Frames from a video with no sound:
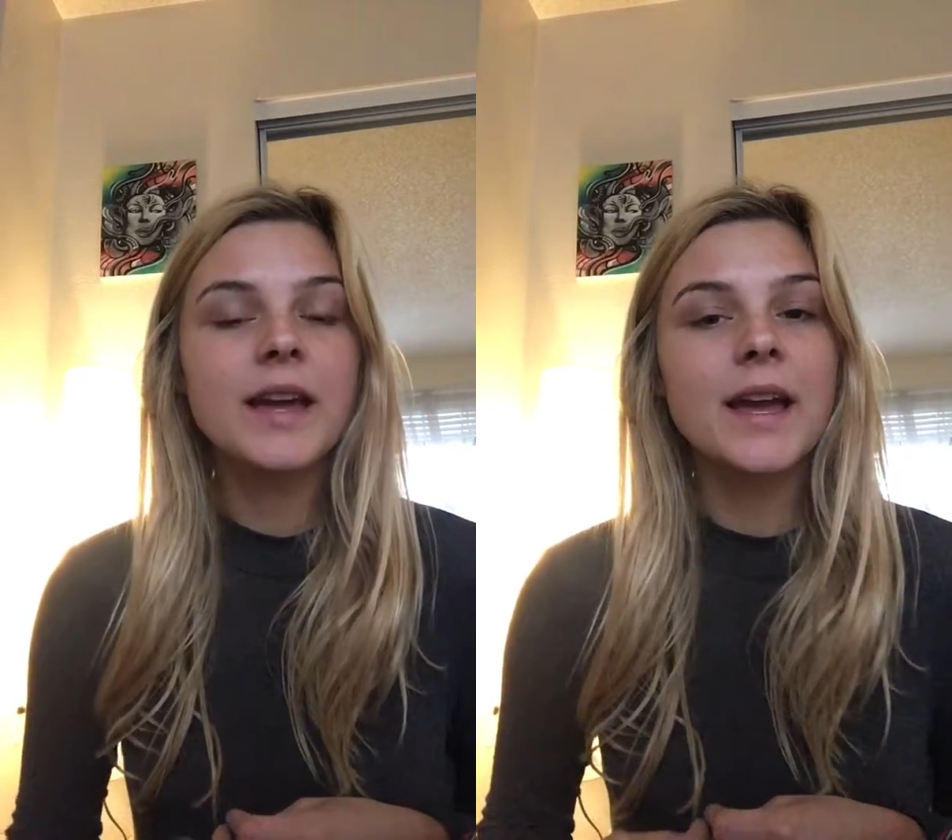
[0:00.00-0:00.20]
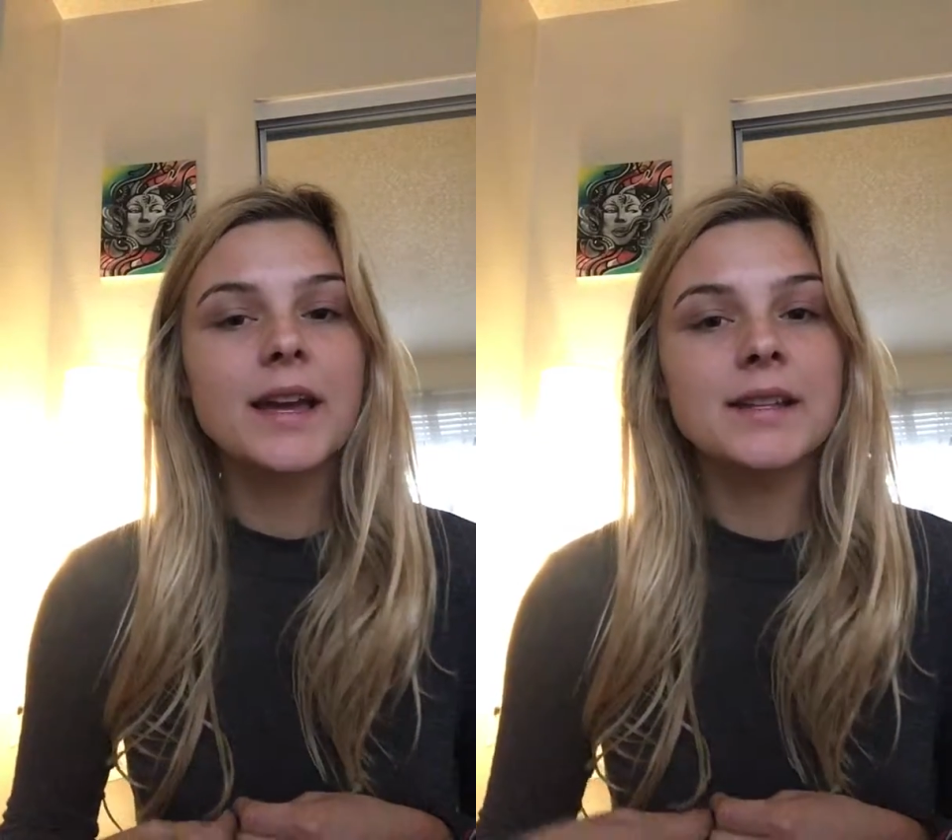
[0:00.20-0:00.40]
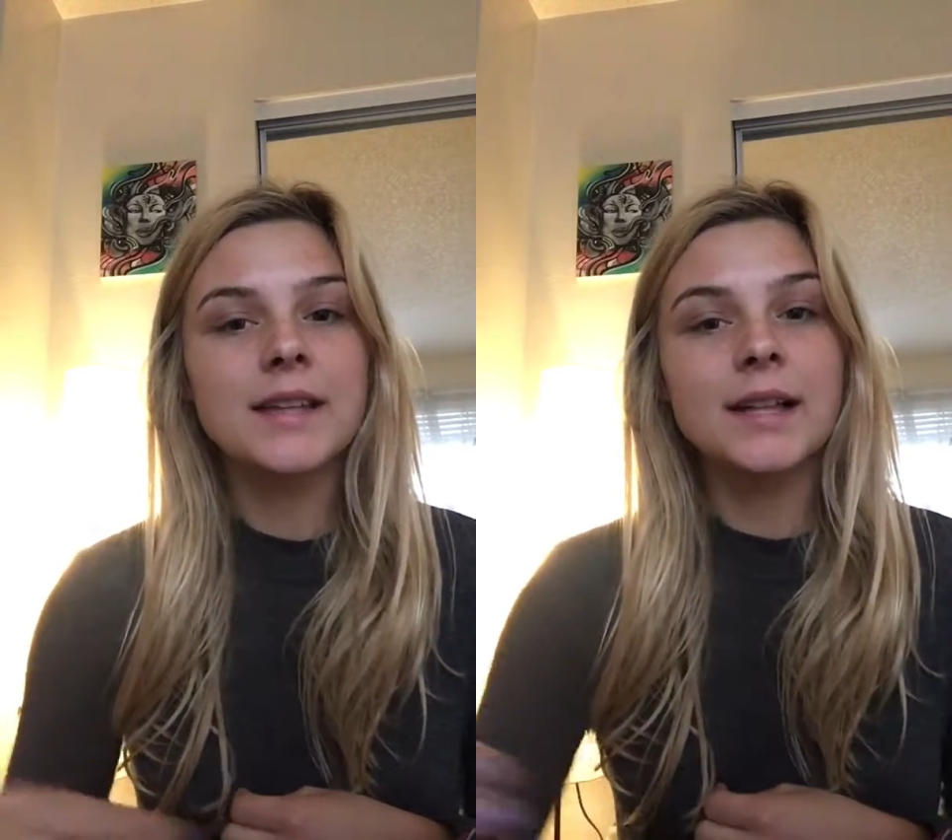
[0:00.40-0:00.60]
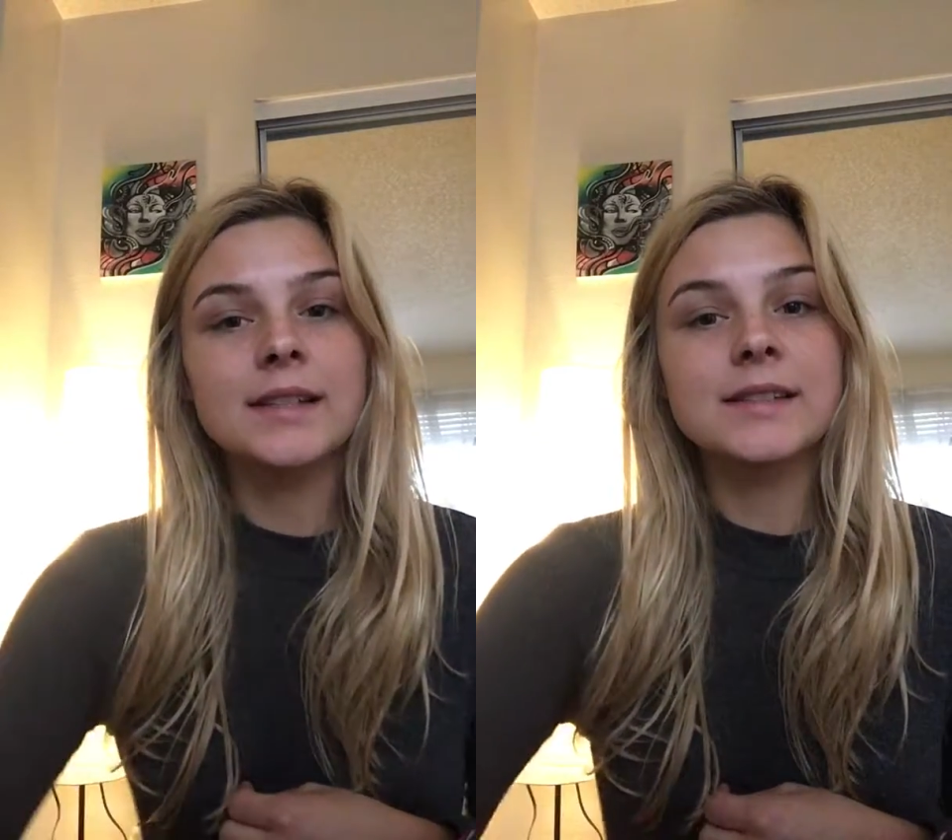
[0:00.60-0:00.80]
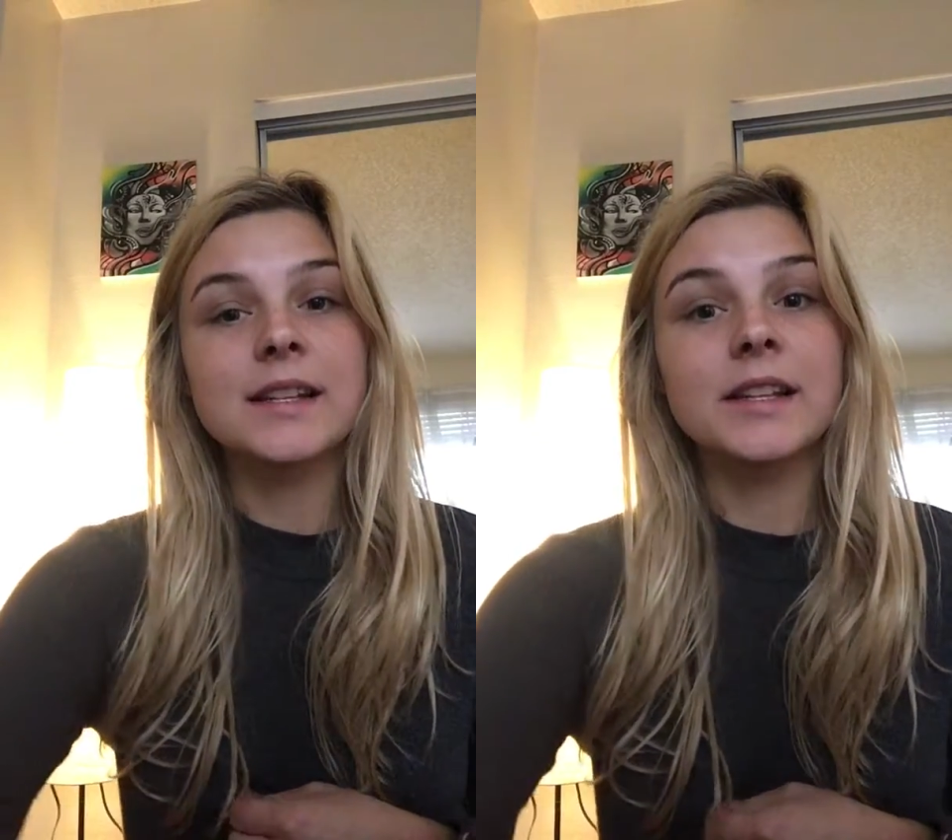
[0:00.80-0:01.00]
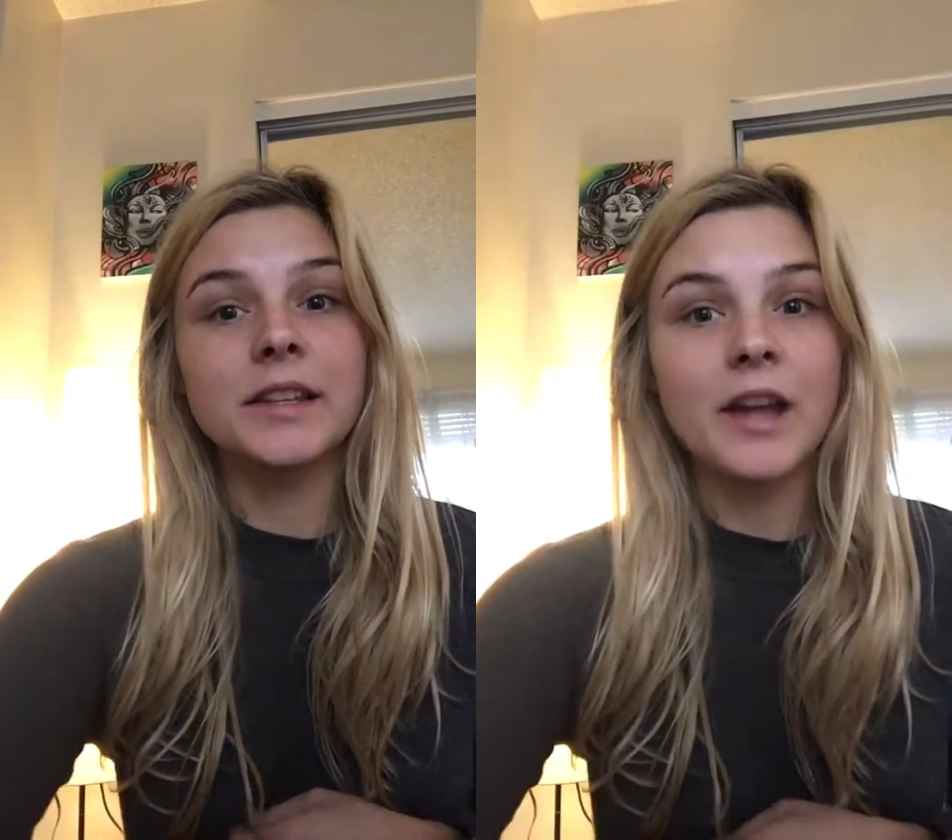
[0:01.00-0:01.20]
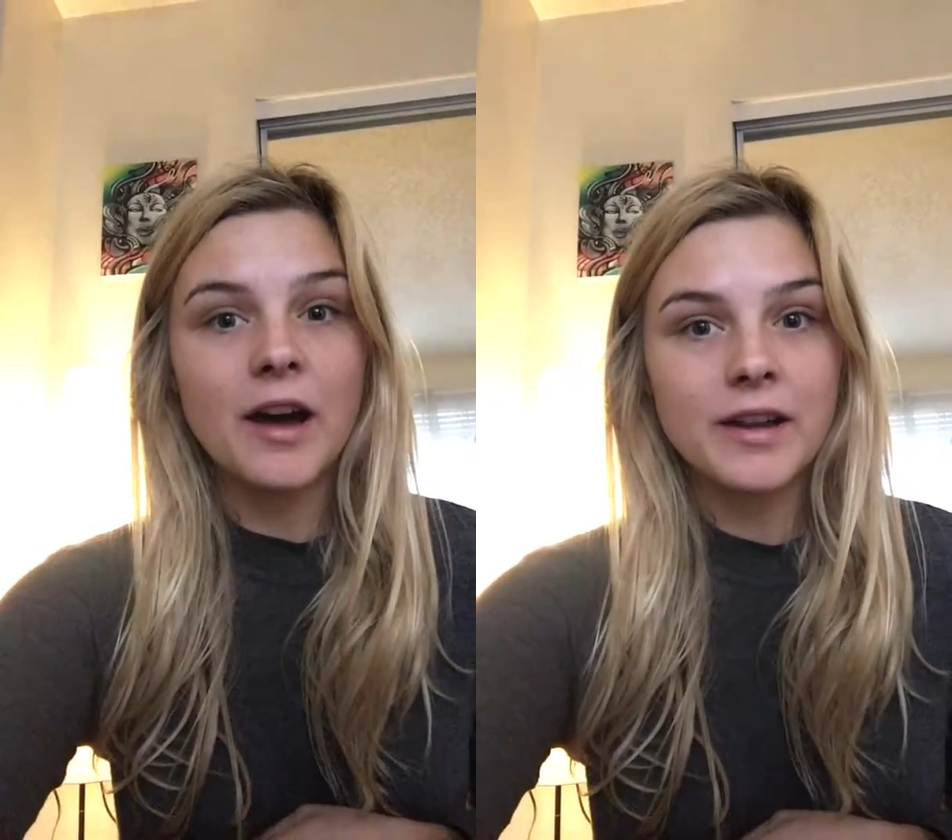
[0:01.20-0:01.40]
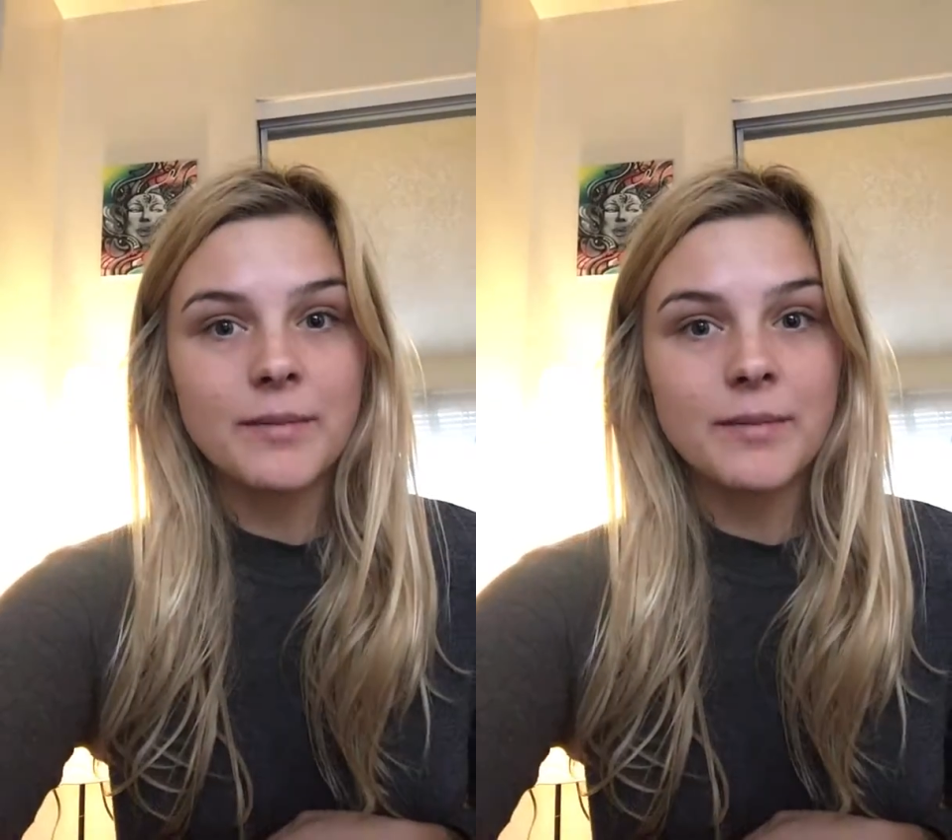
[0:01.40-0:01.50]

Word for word: and can tell us a lot